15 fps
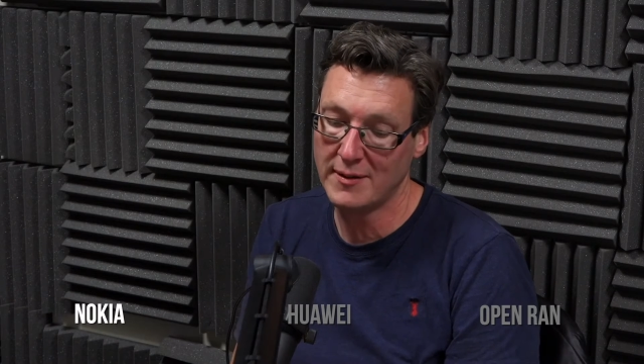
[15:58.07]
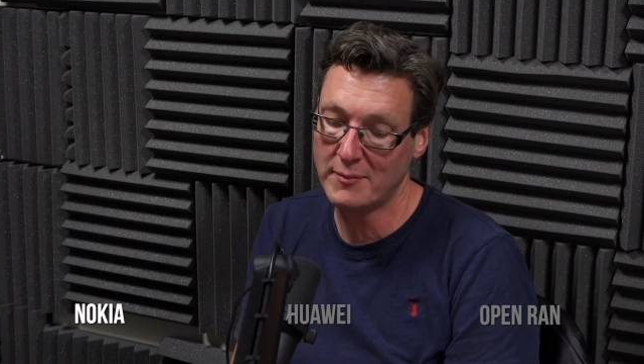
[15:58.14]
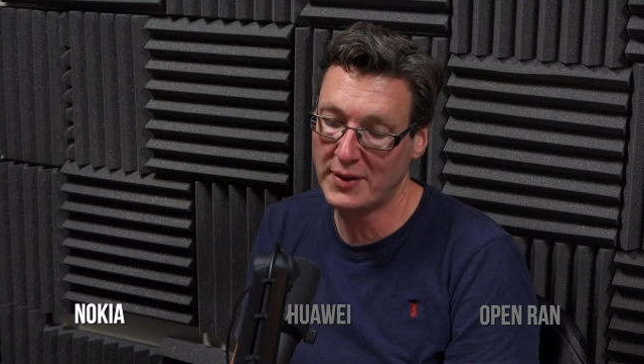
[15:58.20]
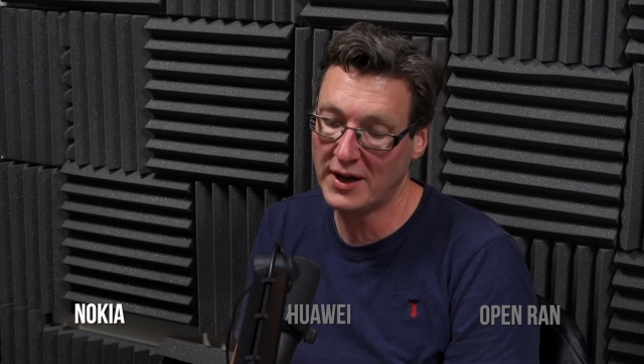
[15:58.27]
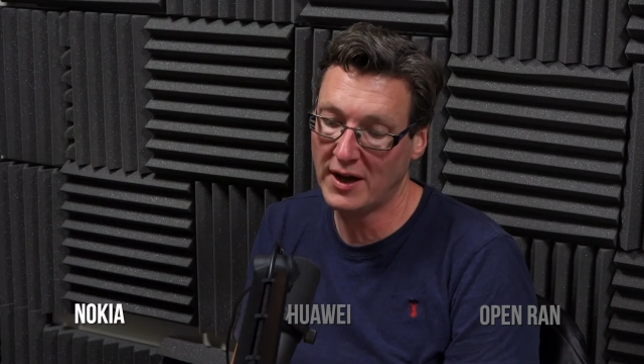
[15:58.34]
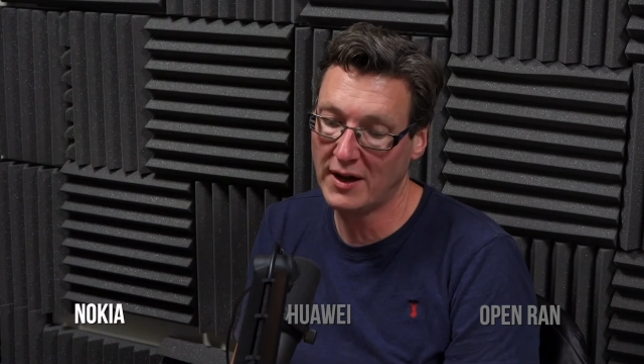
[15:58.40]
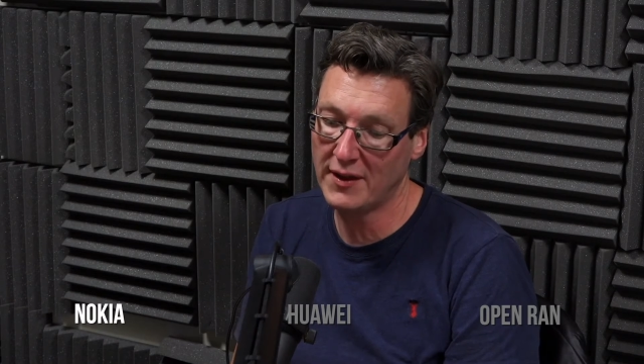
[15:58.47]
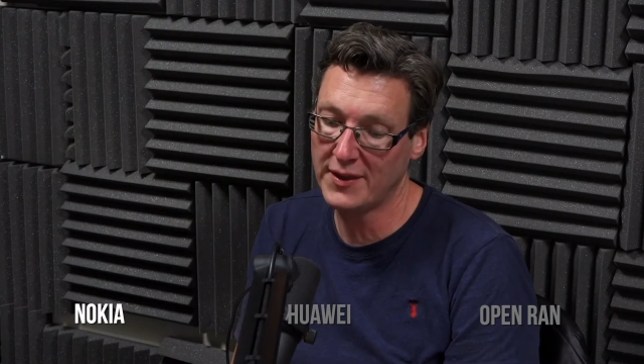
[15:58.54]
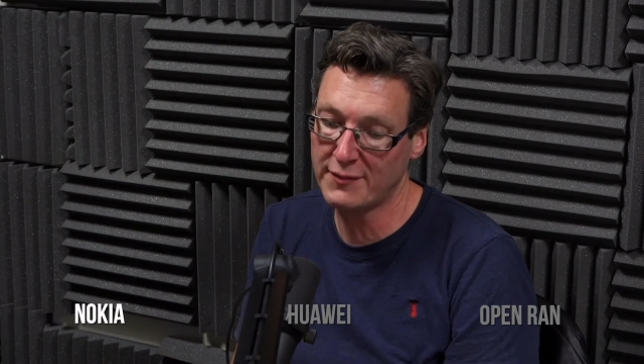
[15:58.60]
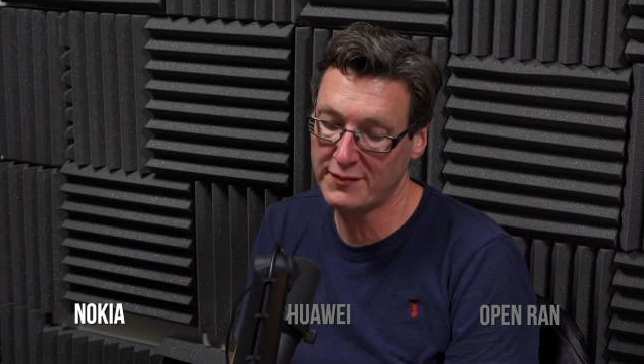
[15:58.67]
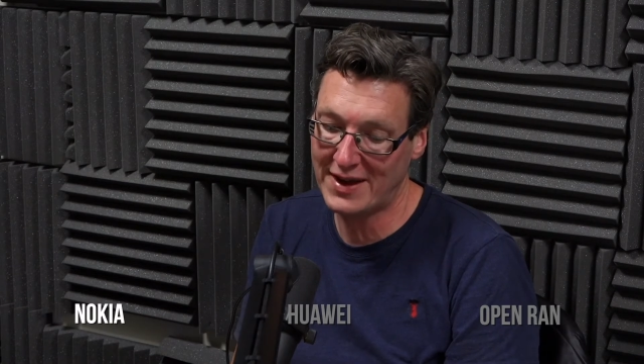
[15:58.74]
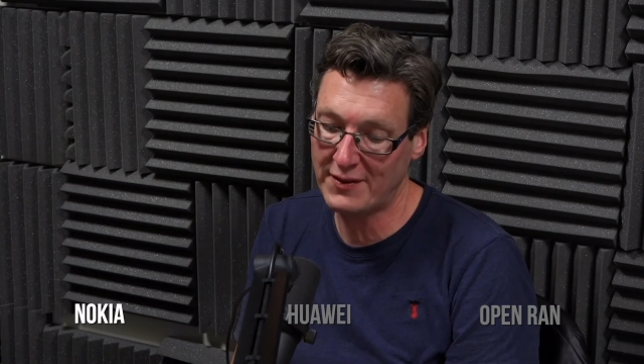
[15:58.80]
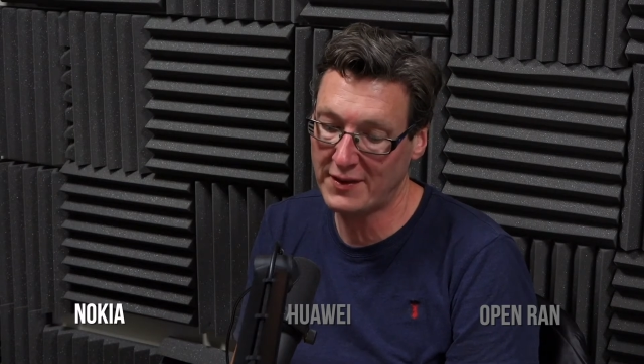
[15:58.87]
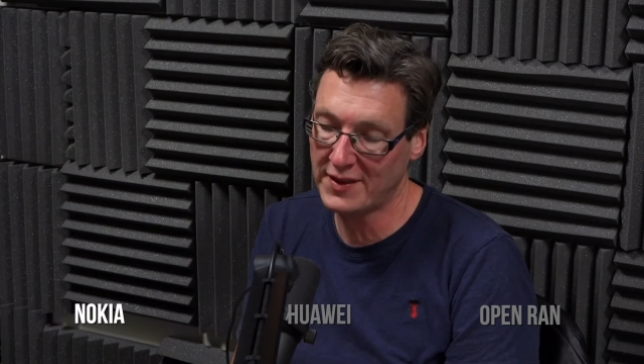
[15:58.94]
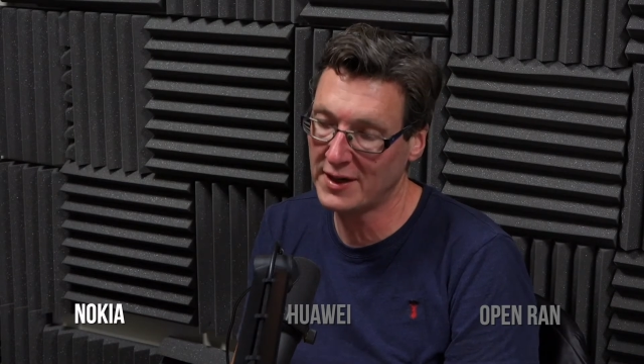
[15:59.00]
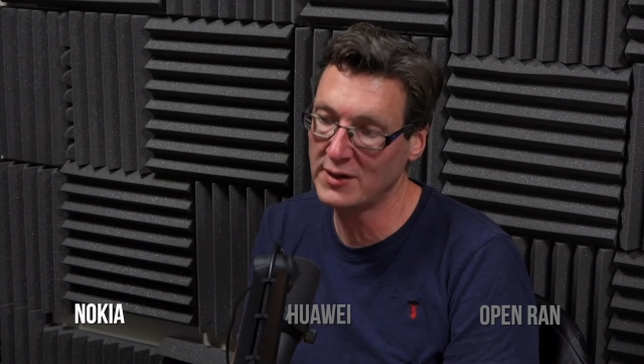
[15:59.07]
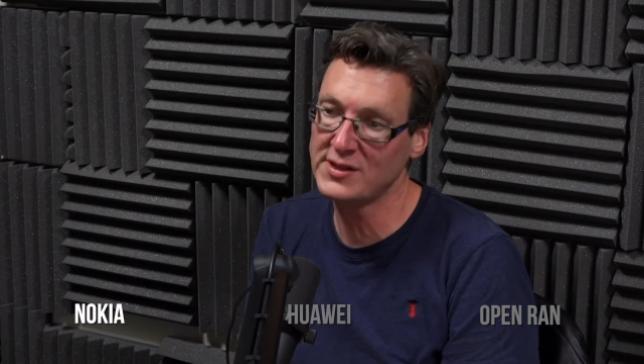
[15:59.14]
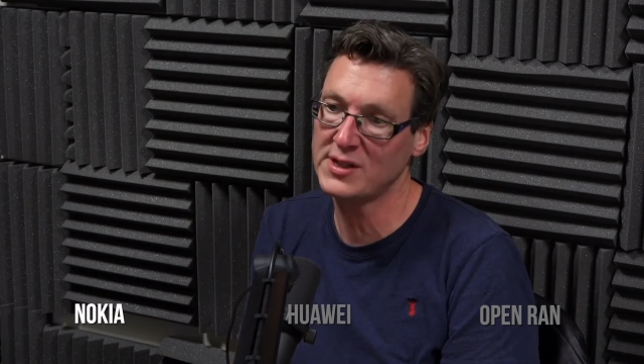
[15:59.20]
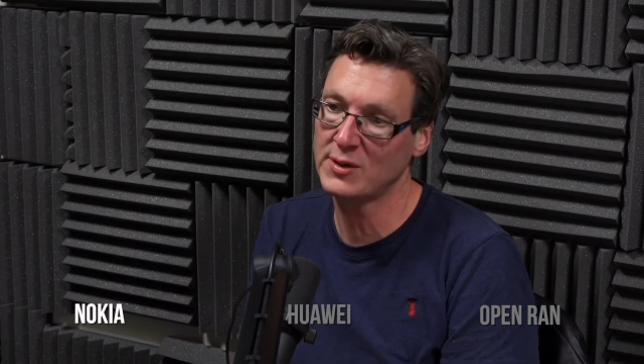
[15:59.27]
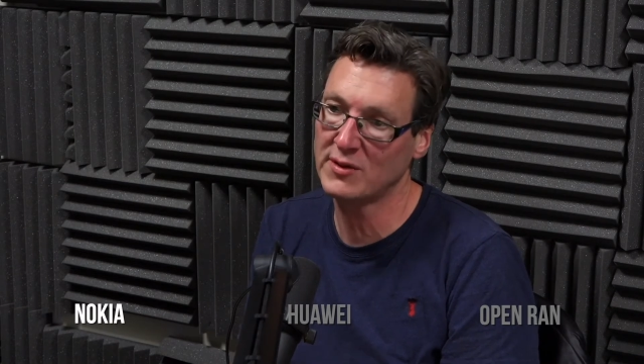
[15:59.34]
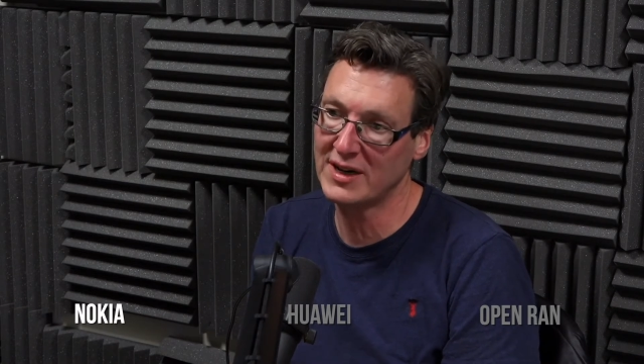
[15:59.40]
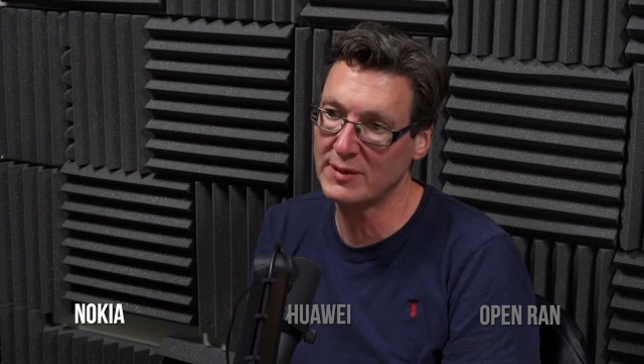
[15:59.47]
But the fact that those
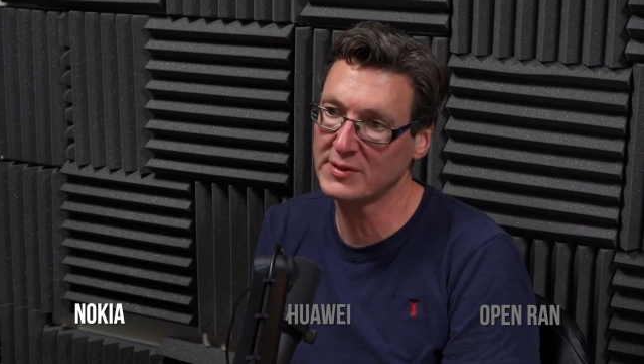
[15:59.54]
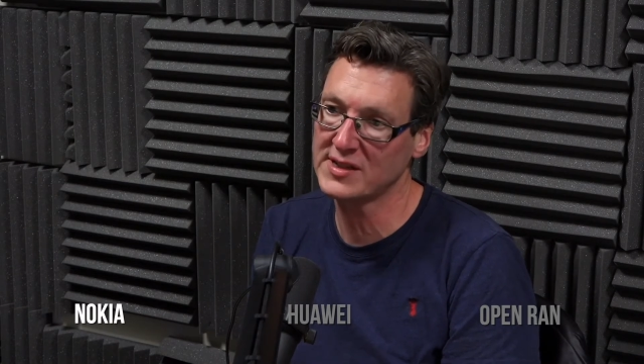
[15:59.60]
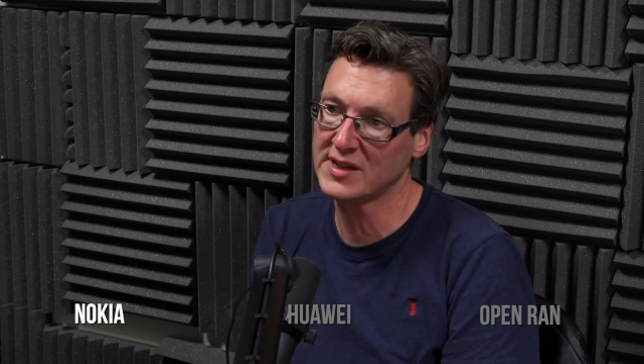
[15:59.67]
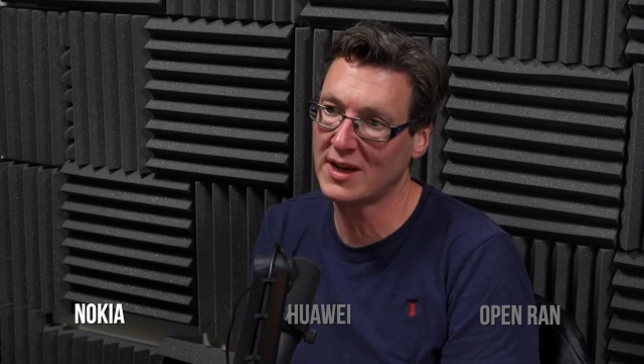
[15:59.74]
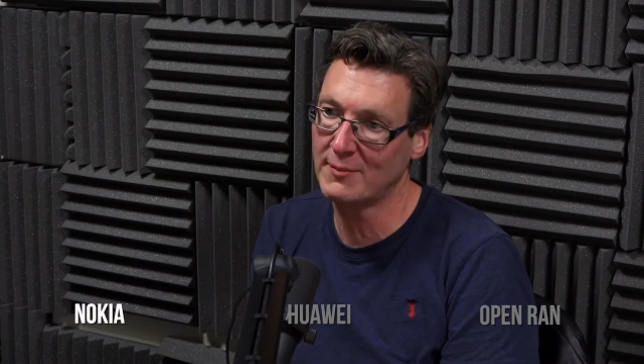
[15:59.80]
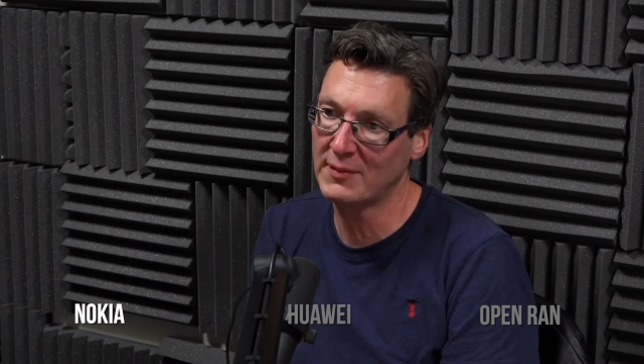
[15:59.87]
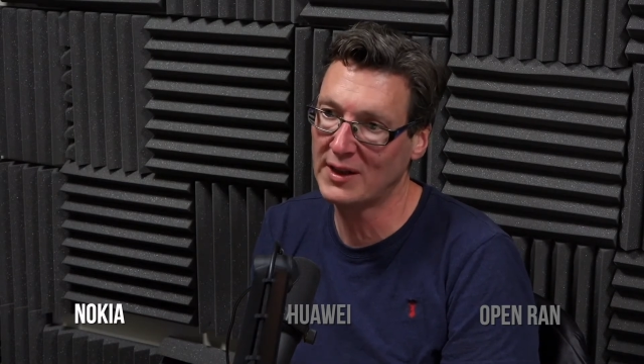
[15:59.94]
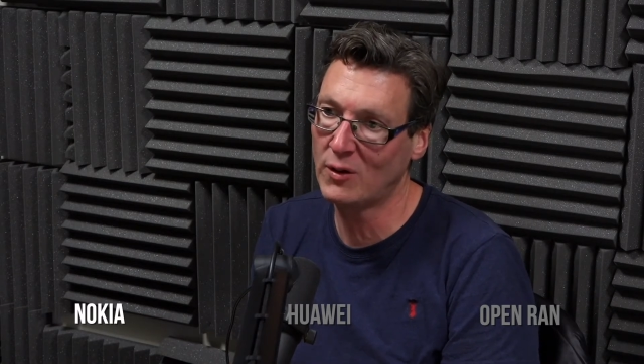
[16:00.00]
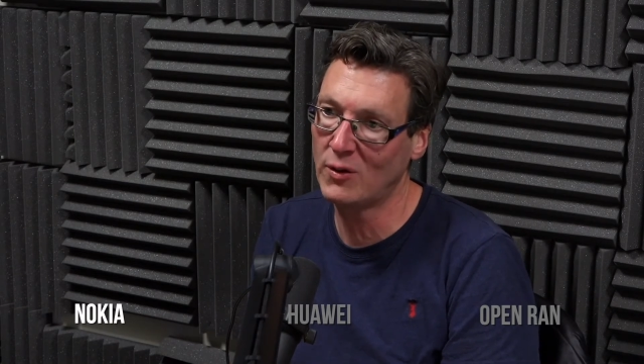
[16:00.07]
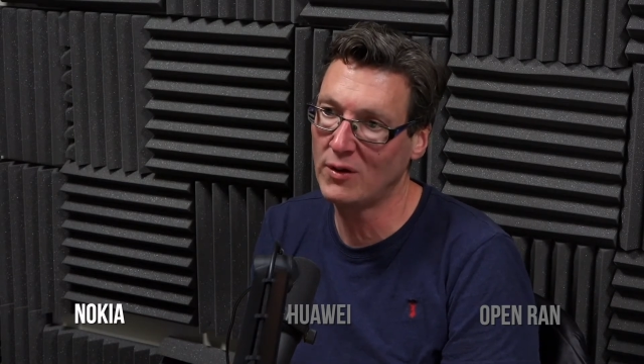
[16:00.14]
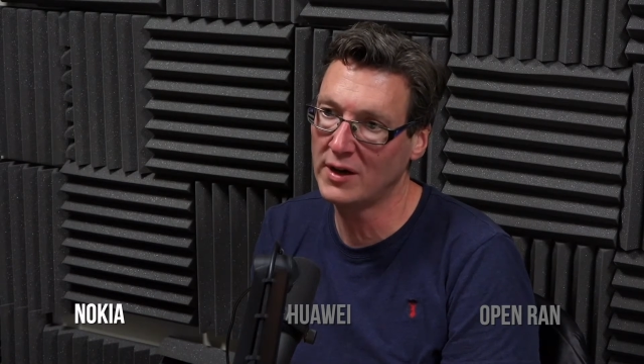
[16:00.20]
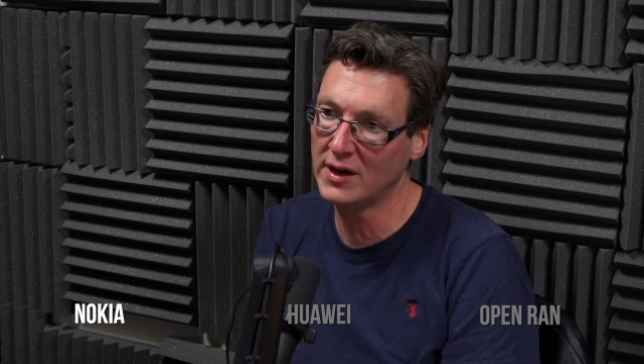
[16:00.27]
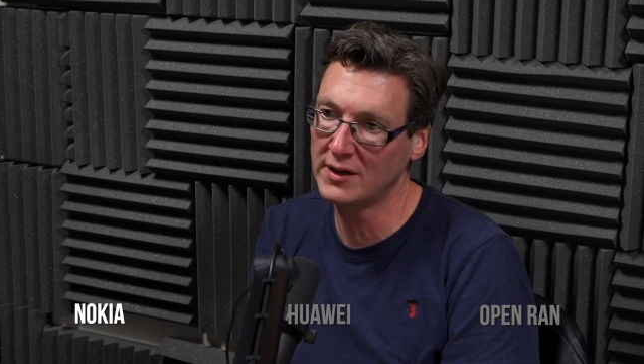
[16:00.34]
two were able to come along